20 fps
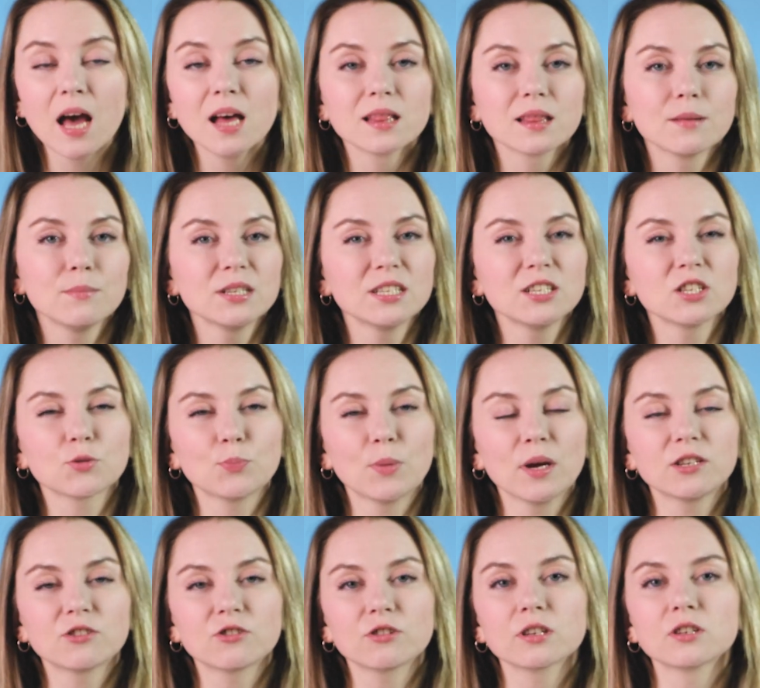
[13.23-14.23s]
The business
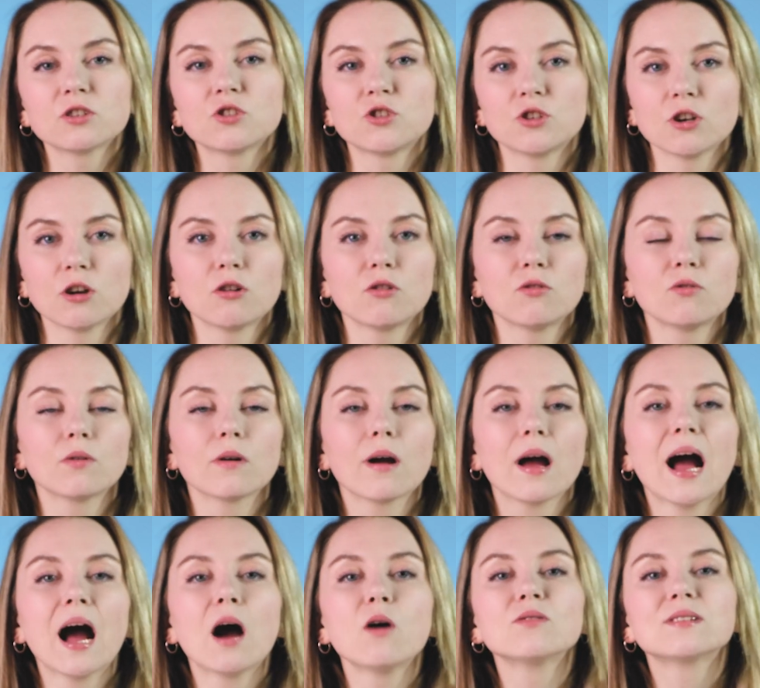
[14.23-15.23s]
metrics show
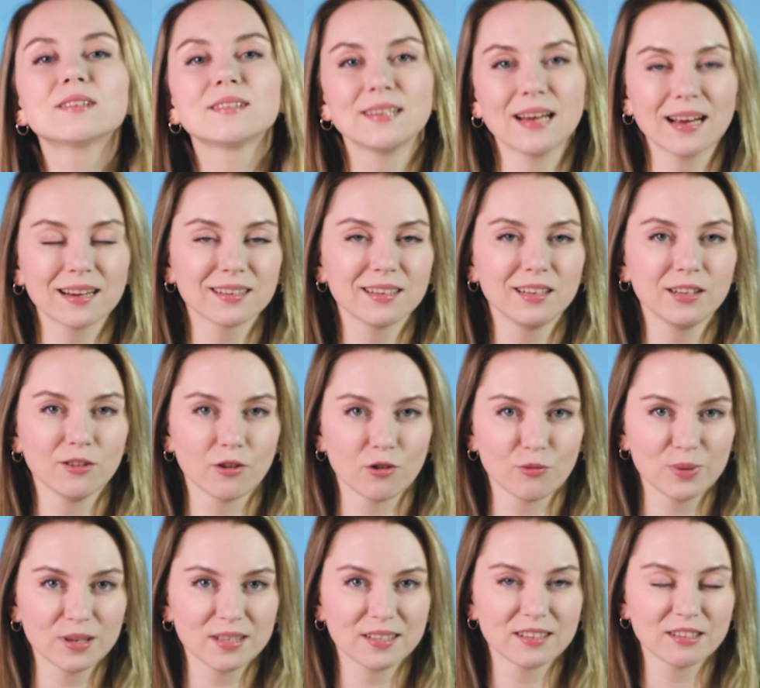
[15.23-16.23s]
how exactly your
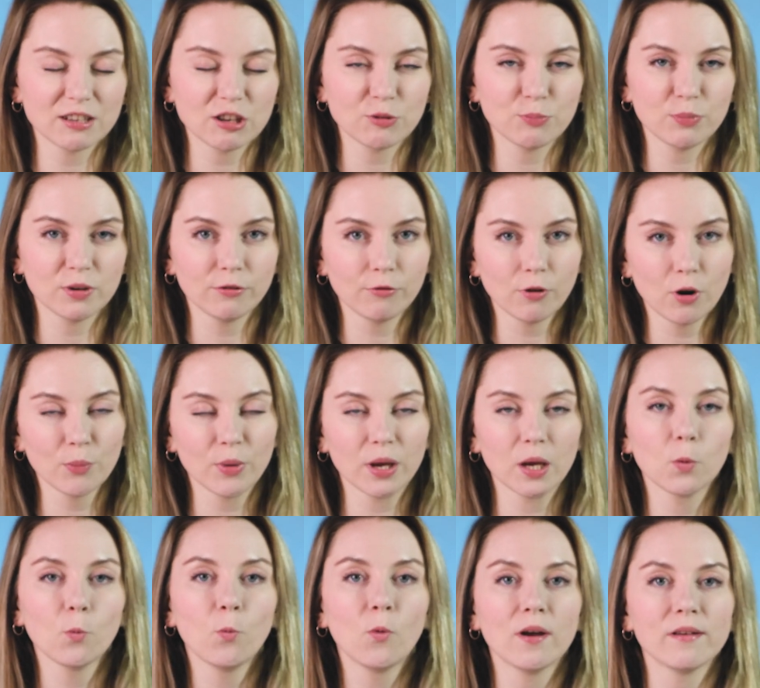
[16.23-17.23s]
business is
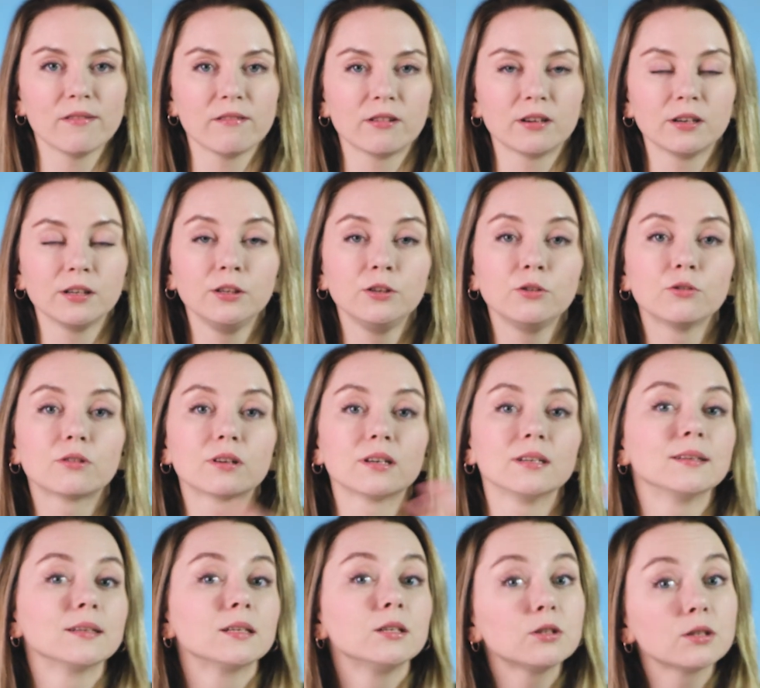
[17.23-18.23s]
performing, whether you're in
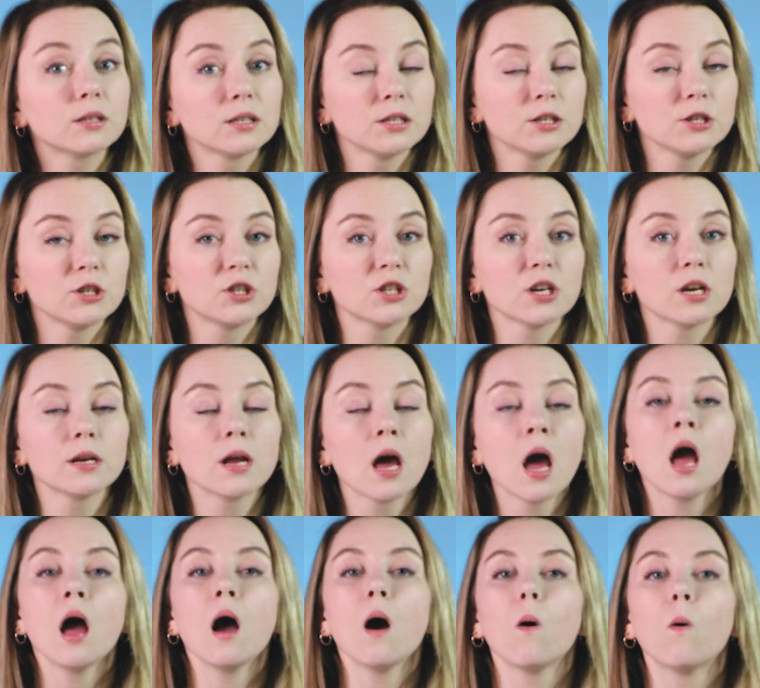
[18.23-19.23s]
a good condition
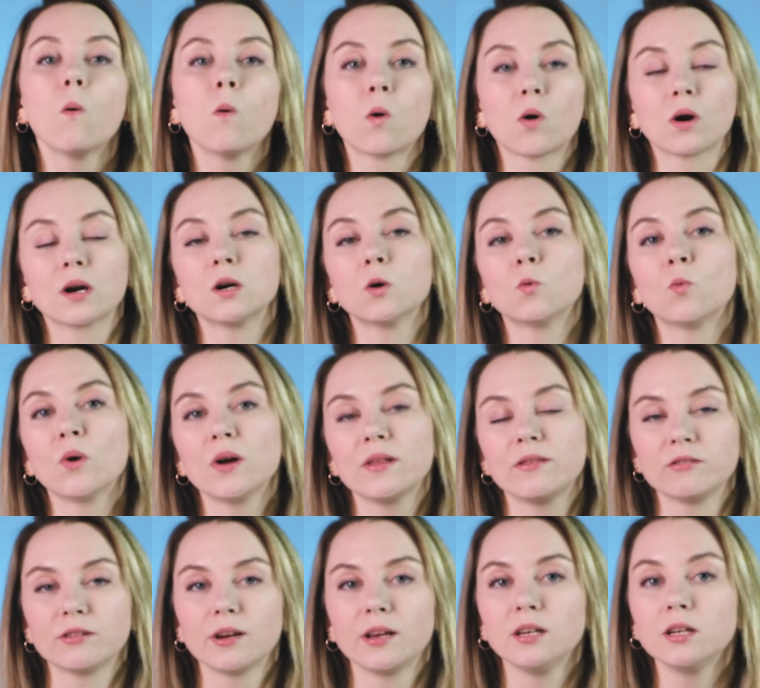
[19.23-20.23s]
or
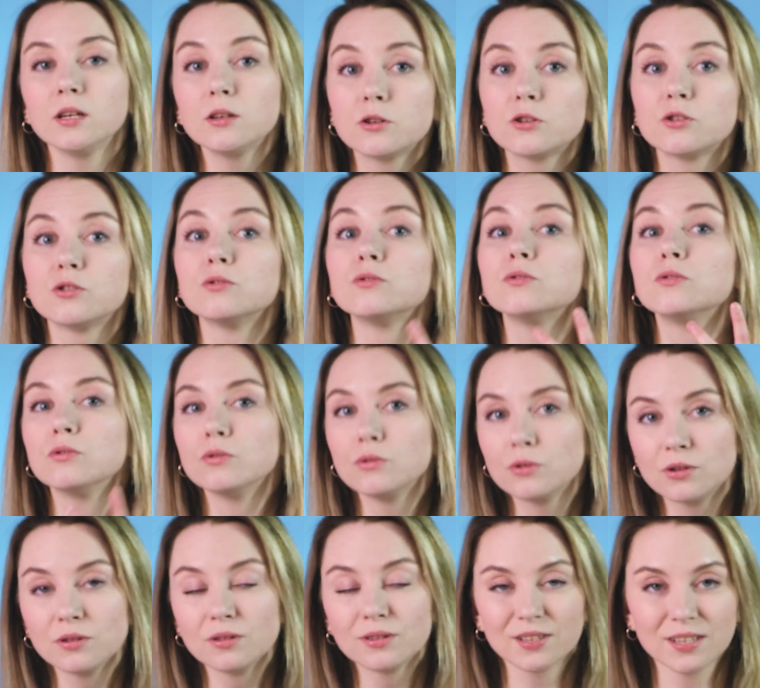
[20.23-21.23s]
whether you need to
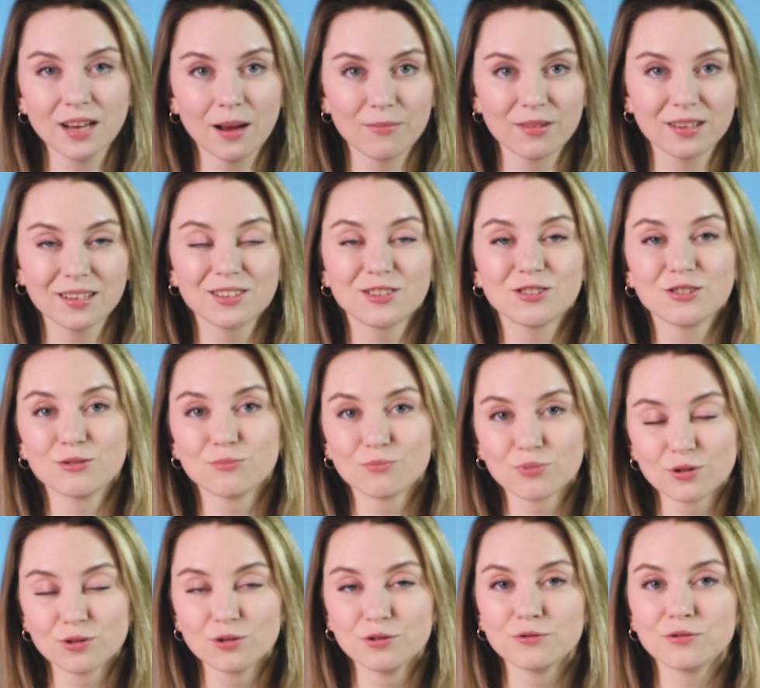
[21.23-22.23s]
do something to
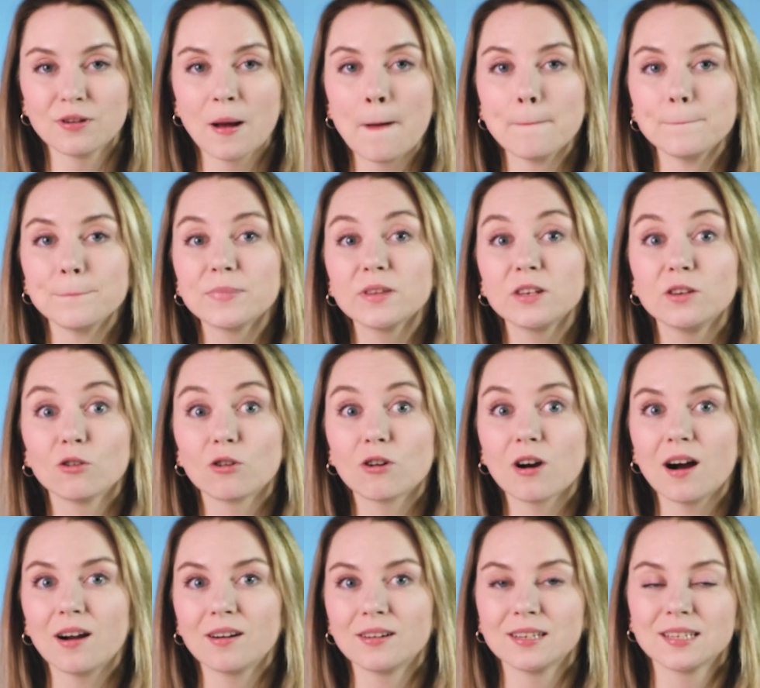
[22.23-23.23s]
improve your
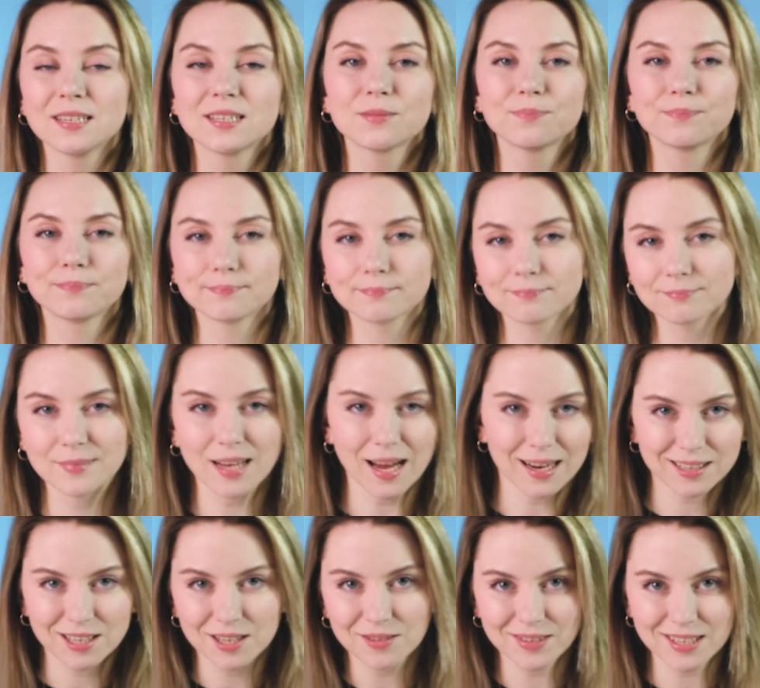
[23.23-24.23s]
current
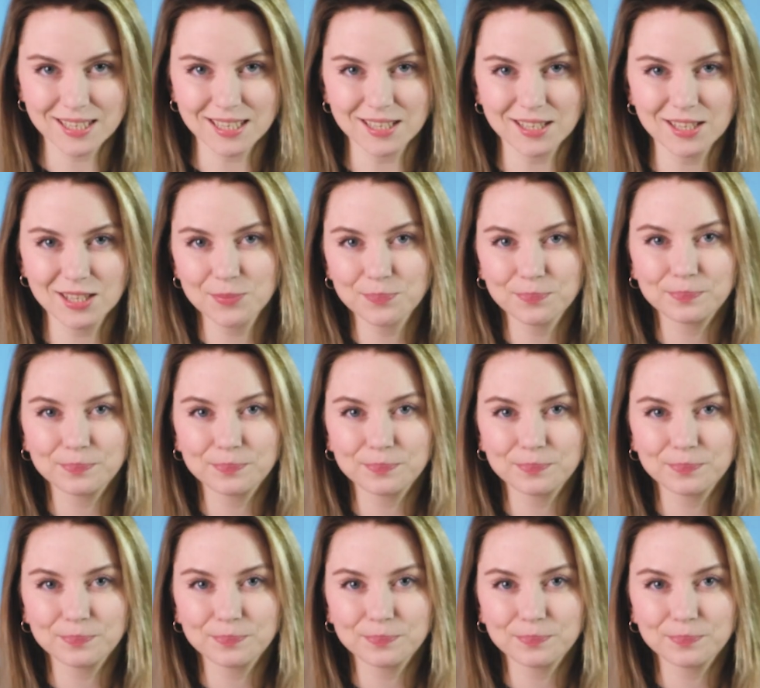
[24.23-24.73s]
activities.